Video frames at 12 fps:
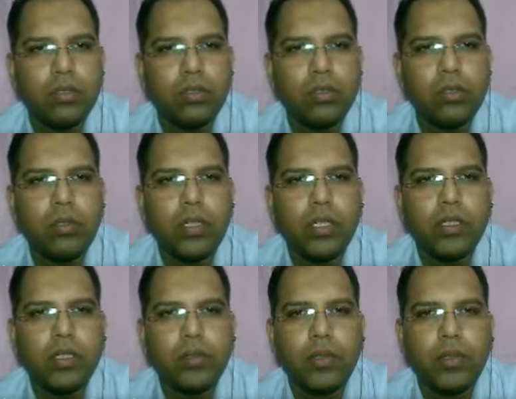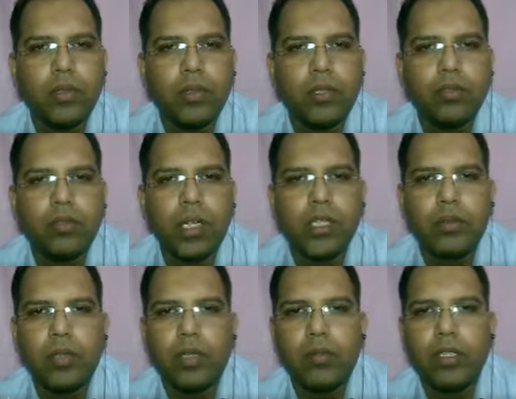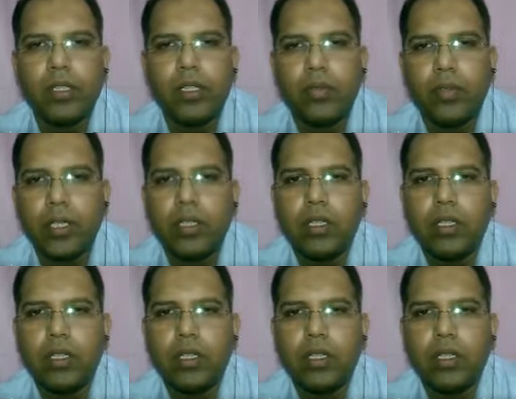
Zoophilic dermatophytes primarily infect